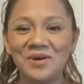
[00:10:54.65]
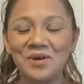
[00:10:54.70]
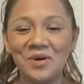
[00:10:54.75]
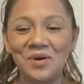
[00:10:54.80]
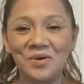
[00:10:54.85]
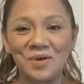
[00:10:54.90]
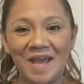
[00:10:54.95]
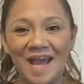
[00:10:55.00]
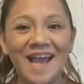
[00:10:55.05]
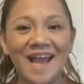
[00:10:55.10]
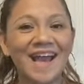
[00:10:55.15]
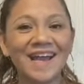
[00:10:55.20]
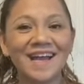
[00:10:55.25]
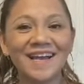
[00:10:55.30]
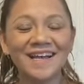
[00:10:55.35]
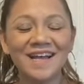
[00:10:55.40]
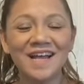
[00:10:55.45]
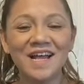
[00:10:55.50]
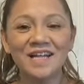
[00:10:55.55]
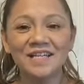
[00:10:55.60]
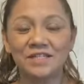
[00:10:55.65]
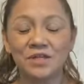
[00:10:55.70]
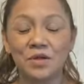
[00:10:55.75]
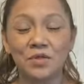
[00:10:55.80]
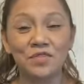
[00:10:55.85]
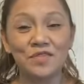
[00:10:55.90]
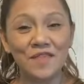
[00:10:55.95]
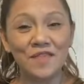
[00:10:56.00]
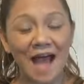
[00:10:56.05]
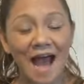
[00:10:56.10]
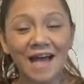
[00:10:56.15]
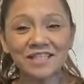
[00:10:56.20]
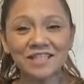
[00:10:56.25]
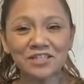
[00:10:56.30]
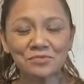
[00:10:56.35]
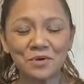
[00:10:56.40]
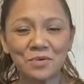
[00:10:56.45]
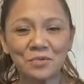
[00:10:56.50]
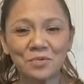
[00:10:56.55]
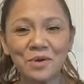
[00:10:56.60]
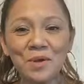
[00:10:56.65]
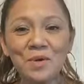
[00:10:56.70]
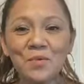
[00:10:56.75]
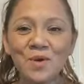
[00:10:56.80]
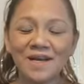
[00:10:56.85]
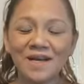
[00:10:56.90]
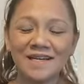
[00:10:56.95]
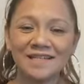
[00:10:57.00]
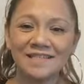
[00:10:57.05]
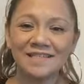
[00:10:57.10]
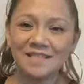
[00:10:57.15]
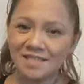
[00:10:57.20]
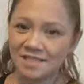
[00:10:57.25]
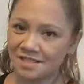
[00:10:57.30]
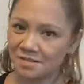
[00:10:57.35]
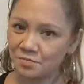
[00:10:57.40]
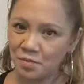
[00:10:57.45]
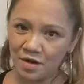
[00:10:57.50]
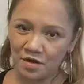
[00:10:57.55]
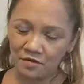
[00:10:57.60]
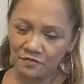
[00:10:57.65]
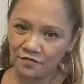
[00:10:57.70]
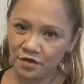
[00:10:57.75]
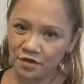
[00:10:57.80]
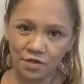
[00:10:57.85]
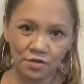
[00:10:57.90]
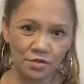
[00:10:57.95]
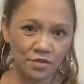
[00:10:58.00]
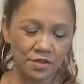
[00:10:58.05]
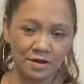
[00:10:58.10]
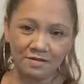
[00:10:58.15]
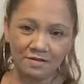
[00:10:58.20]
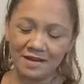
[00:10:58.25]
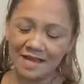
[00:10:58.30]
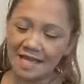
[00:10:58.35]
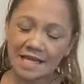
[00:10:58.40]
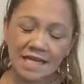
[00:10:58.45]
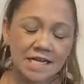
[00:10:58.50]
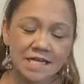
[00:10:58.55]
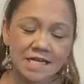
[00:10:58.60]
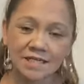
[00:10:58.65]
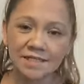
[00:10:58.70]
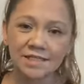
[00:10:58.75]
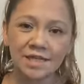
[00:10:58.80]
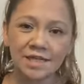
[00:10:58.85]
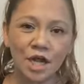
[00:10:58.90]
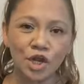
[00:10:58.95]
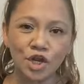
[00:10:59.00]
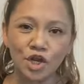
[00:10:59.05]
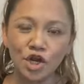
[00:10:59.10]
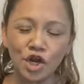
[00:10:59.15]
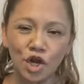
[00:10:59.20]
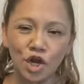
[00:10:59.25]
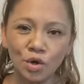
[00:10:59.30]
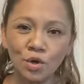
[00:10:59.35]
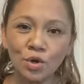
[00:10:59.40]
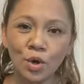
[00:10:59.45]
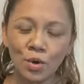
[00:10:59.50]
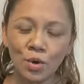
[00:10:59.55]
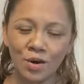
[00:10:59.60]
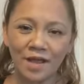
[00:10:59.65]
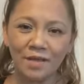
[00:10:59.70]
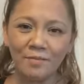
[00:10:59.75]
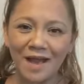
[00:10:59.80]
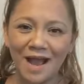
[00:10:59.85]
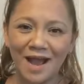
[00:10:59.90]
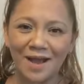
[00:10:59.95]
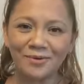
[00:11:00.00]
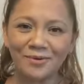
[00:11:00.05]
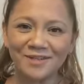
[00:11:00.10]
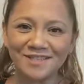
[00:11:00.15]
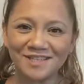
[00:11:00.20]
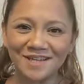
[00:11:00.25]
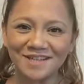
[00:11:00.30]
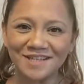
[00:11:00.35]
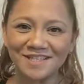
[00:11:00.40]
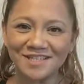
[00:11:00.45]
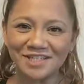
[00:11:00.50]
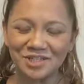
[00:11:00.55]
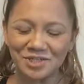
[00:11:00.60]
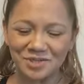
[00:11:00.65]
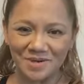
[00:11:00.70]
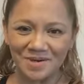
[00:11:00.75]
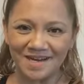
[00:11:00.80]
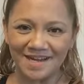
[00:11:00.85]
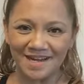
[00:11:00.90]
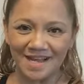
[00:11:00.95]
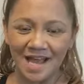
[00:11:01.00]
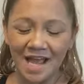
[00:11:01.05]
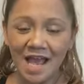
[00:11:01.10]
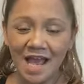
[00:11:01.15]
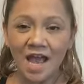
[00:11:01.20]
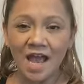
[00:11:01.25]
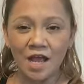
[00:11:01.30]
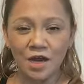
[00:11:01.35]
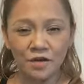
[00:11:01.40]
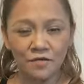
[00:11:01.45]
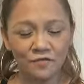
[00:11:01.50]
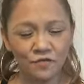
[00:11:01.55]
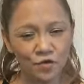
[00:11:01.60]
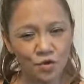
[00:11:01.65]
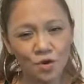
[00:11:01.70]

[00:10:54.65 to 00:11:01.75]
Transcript: Okay? So that's what we want to dispel for you. There is no going backwards on this journey. And if